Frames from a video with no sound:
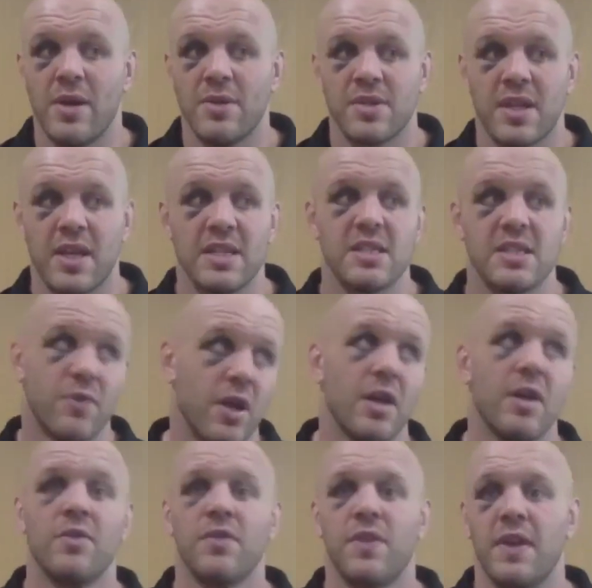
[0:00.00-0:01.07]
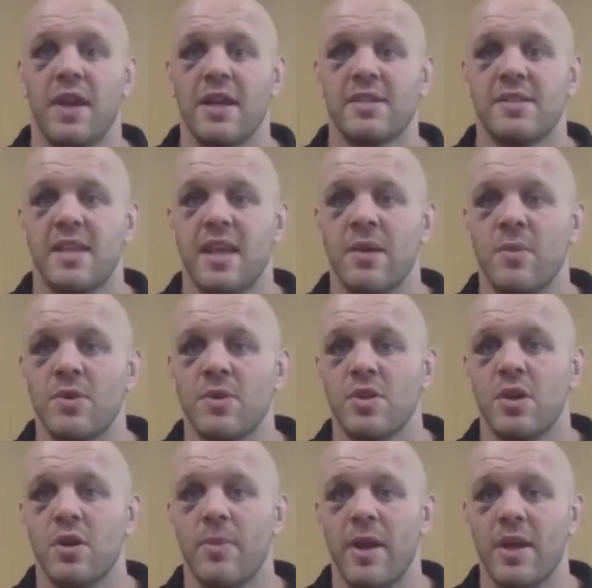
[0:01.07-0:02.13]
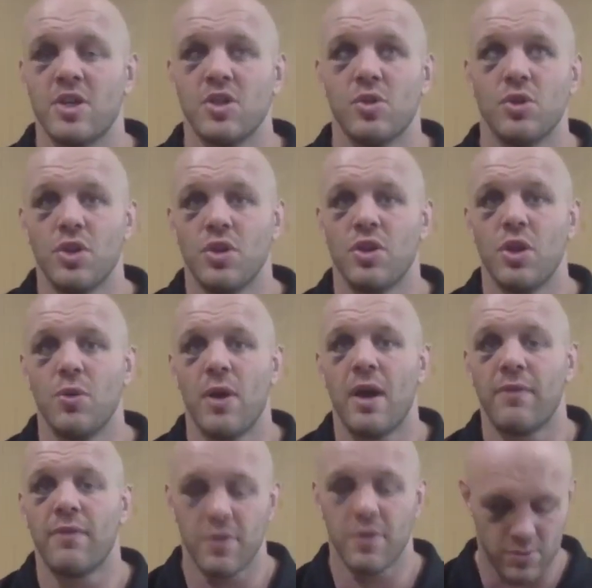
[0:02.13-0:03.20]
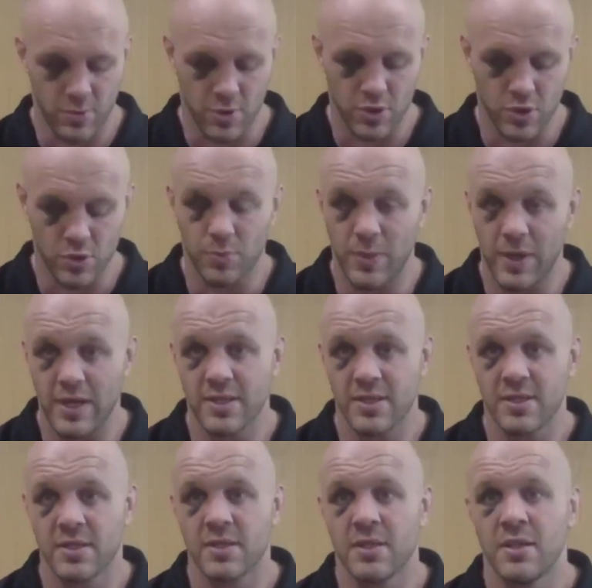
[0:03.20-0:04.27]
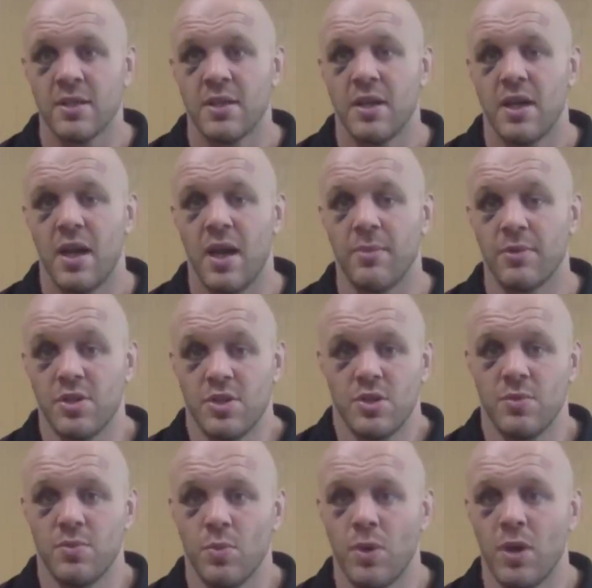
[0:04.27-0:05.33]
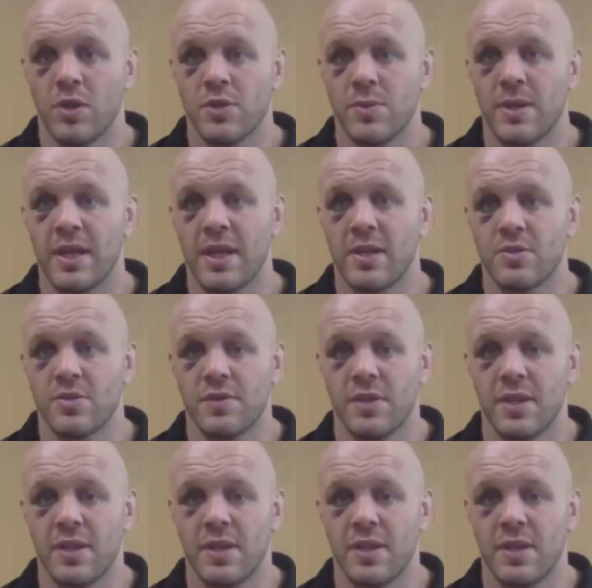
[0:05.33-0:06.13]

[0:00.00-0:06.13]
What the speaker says: It was a case of right onto the next thing, whereas you've got to make sure you do have those emotional peaks because you will ultimately get the drops